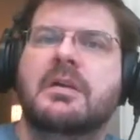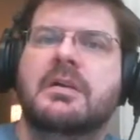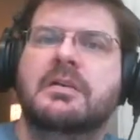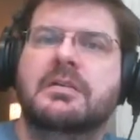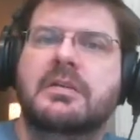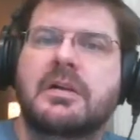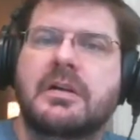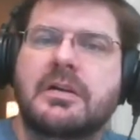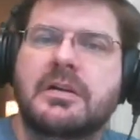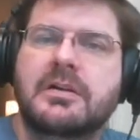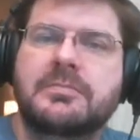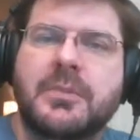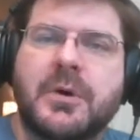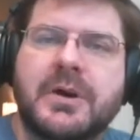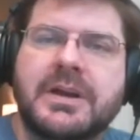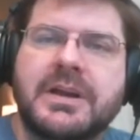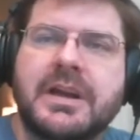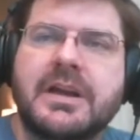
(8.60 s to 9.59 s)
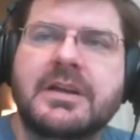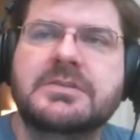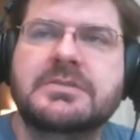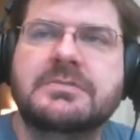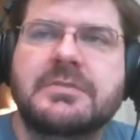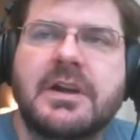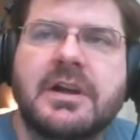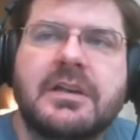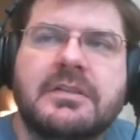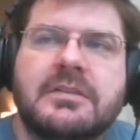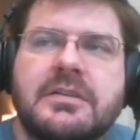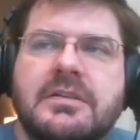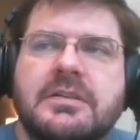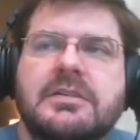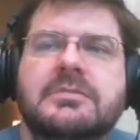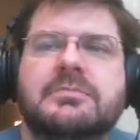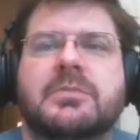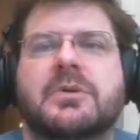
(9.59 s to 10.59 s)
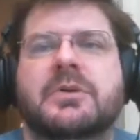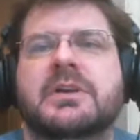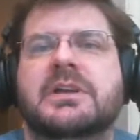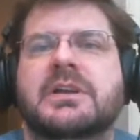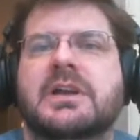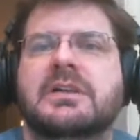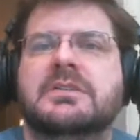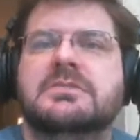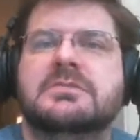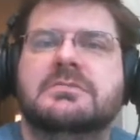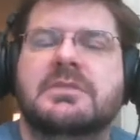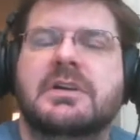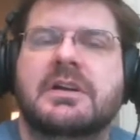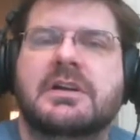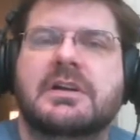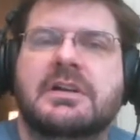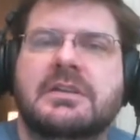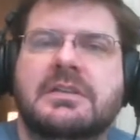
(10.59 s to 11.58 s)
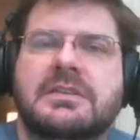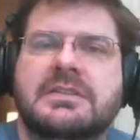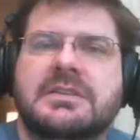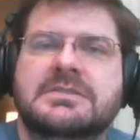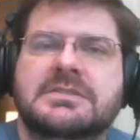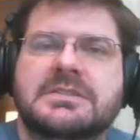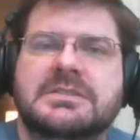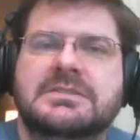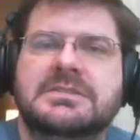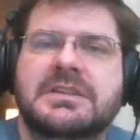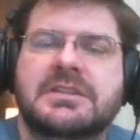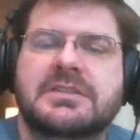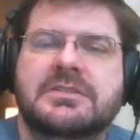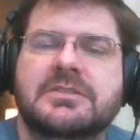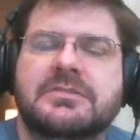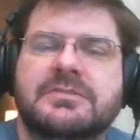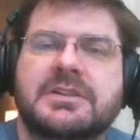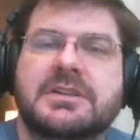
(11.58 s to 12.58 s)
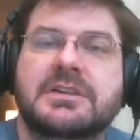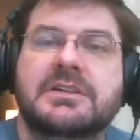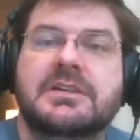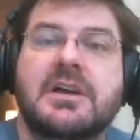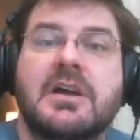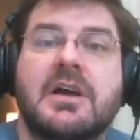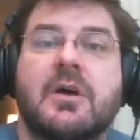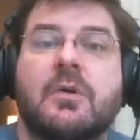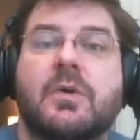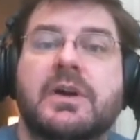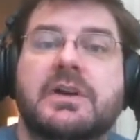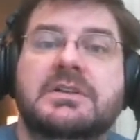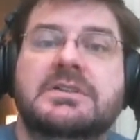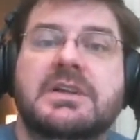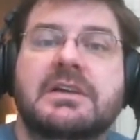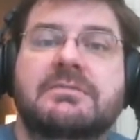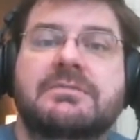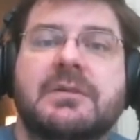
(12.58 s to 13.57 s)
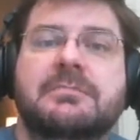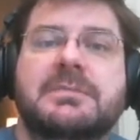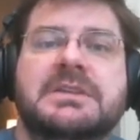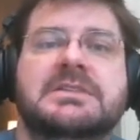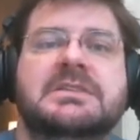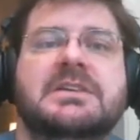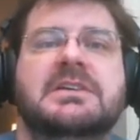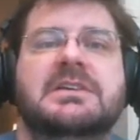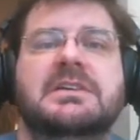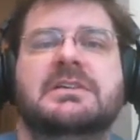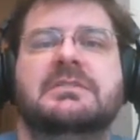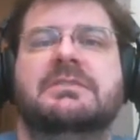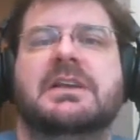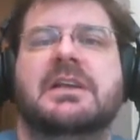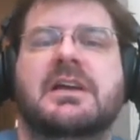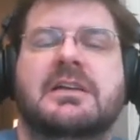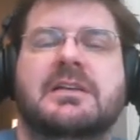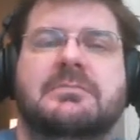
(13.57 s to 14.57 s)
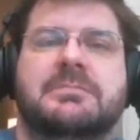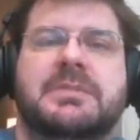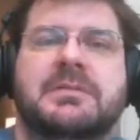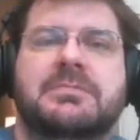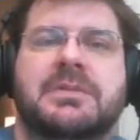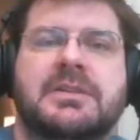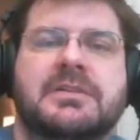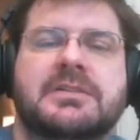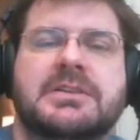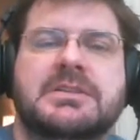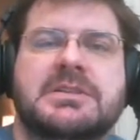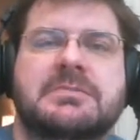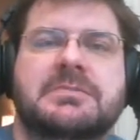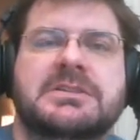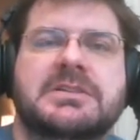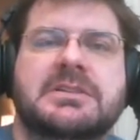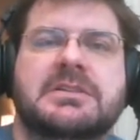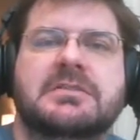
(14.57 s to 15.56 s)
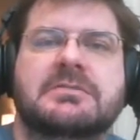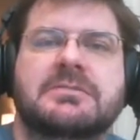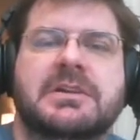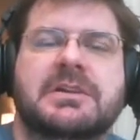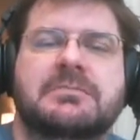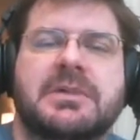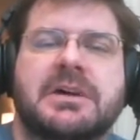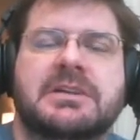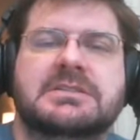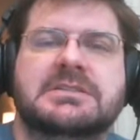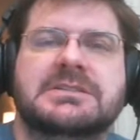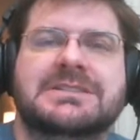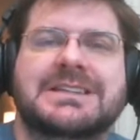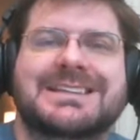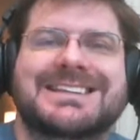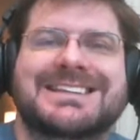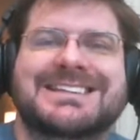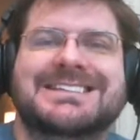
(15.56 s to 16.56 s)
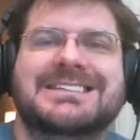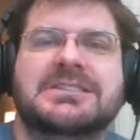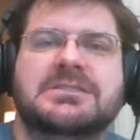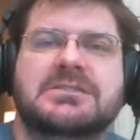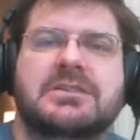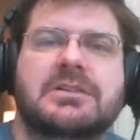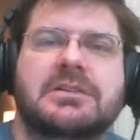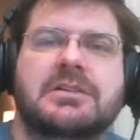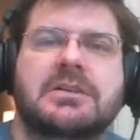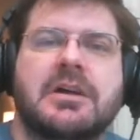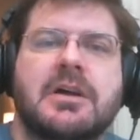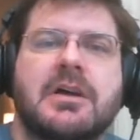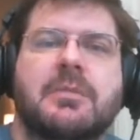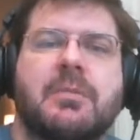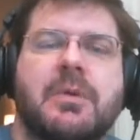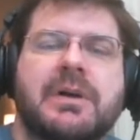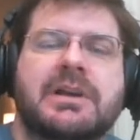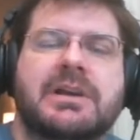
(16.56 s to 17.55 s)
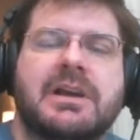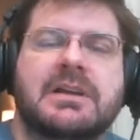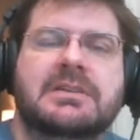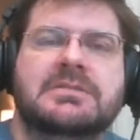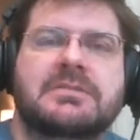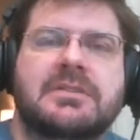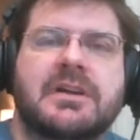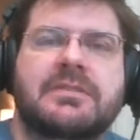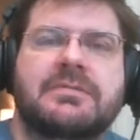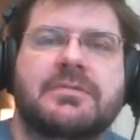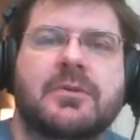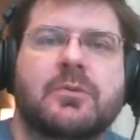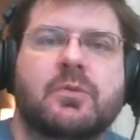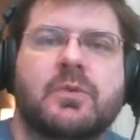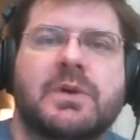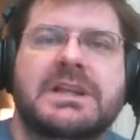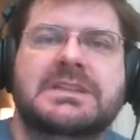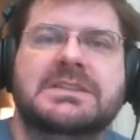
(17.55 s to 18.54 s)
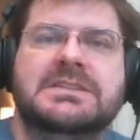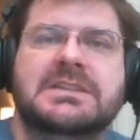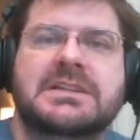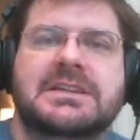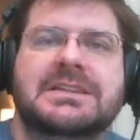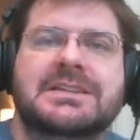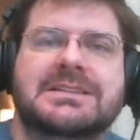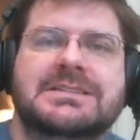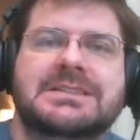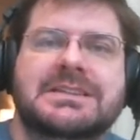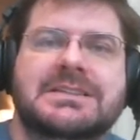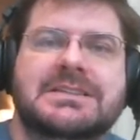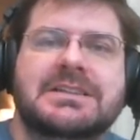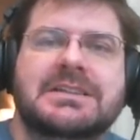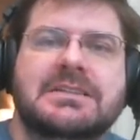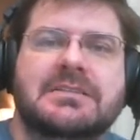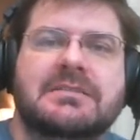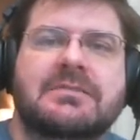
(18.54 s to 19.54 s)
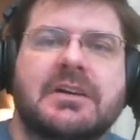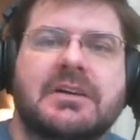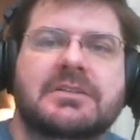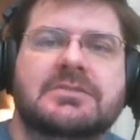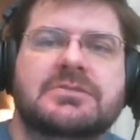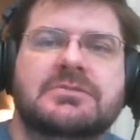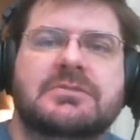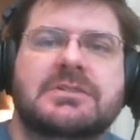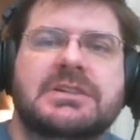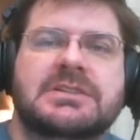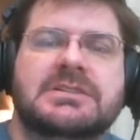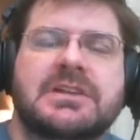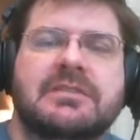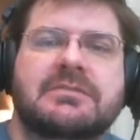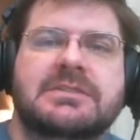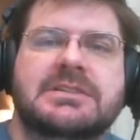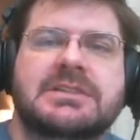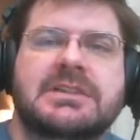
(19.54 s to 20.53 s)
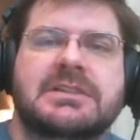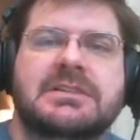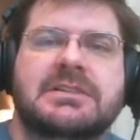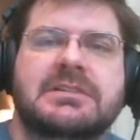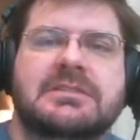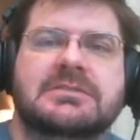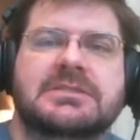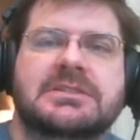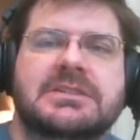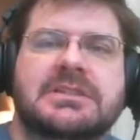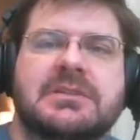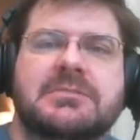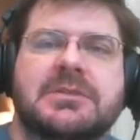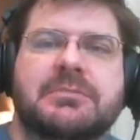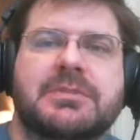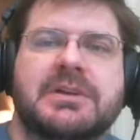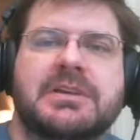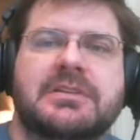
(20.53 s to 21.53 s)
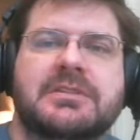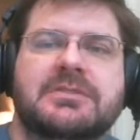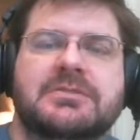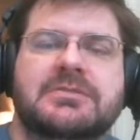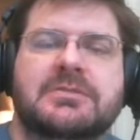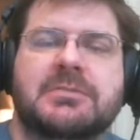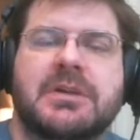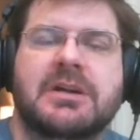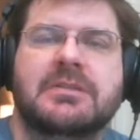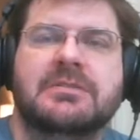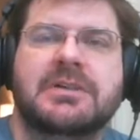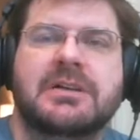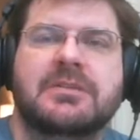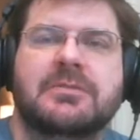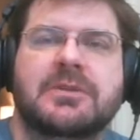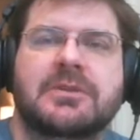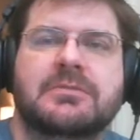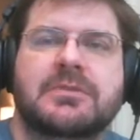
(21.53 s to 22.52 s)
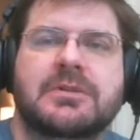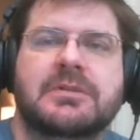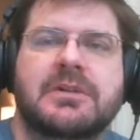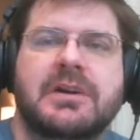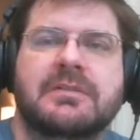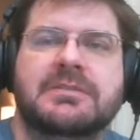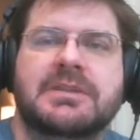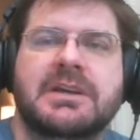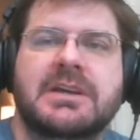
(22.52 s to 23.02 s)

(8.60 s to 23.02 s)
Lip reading: Good morning, Azeroth. Good morning, Azeroth. This is Neall, your friendly warrior tank from Medivh, and I help people earn achievements and kill raid bosses. And this is Good Morning, Azeroth for Wednesday, the 16th of August, 2017. Neall's attempt to bring in the news from all around the World of Warcraft.